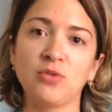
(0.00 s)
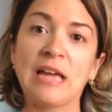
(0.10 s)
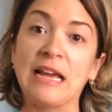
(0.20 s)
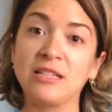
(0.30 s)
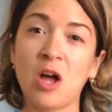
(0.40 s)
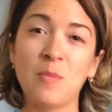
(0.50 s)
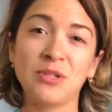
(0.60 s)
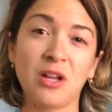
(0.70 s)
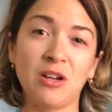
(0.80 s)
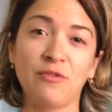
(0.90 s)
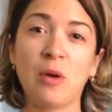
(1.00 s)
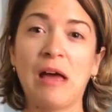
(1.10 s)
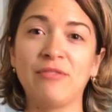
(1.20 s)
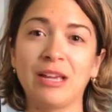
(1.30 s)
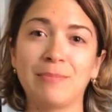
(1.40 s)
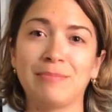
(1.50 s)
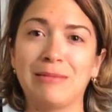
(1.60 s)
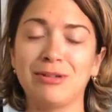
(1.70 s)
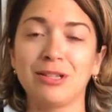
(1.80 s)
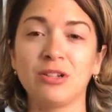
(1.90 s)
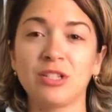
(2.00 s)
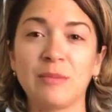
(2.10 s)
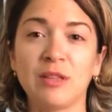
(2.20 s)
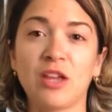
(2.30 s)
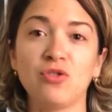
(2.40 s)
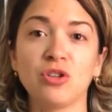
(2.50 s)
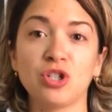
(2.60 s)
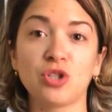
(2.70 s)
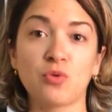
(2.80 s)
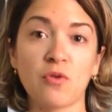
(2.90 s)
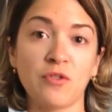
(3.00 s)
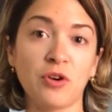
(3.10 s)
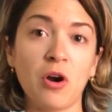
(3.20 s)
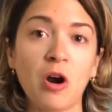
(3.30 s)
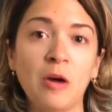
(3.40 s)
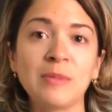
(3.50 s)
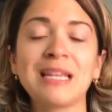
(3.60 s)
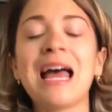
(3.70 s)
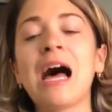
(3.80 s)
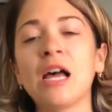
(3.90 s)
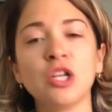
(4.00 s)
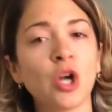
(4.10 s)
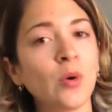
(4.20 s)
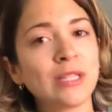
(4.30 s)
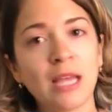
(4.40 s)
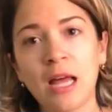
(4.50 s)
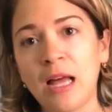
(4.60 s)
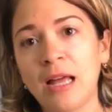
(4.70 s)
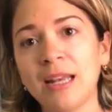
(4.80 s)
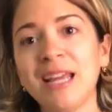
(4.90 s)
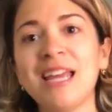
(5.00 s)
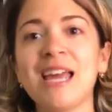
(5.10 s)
tank tops on. If you have like maybe a little something that you can just throw over your arms. I know it's hot.